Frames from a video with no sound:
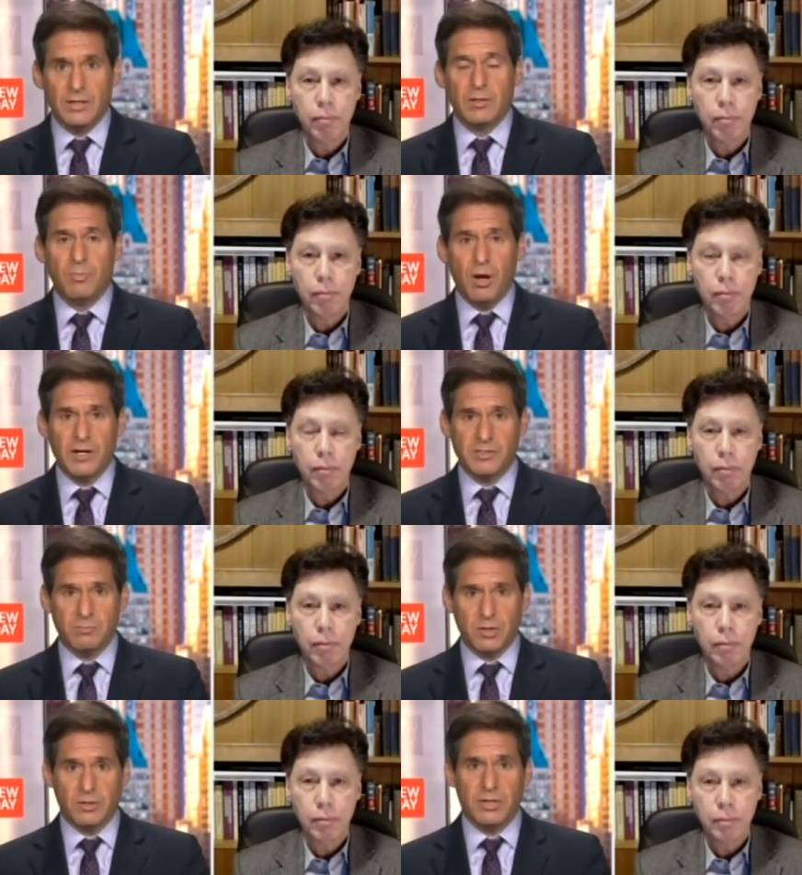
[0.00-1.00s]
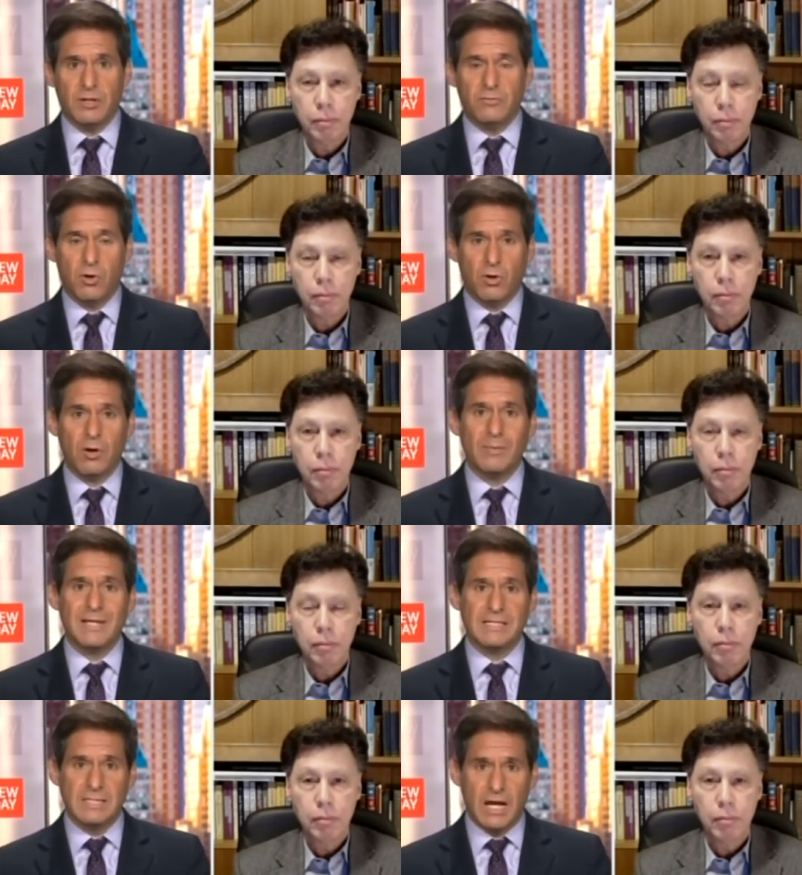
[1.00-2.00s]
Speaker 1: the possibility of harm
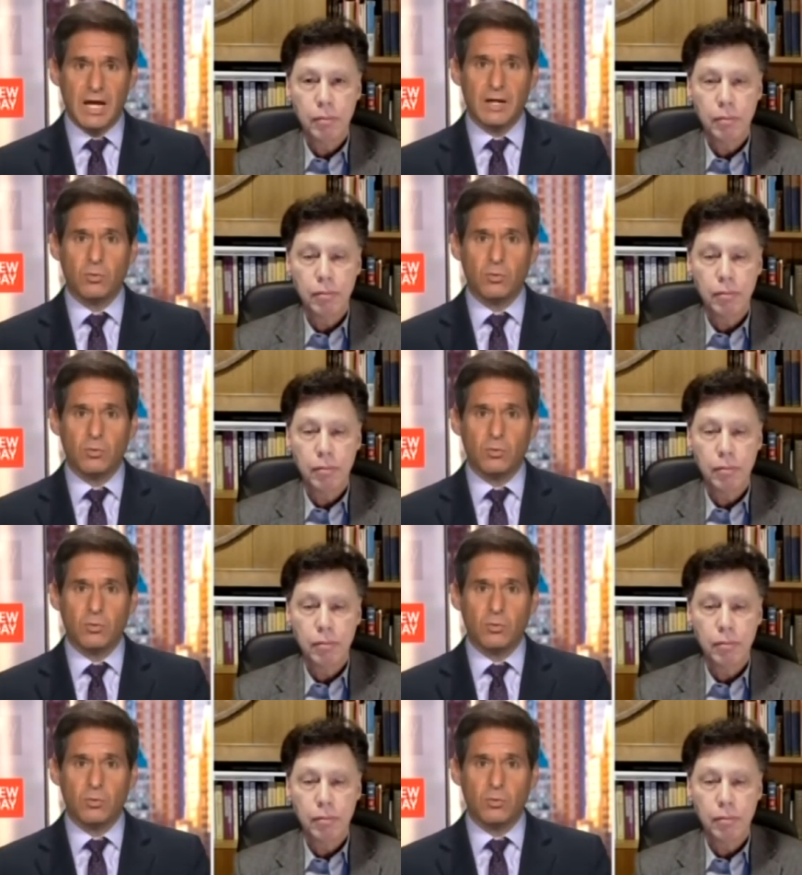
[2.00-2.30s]
is not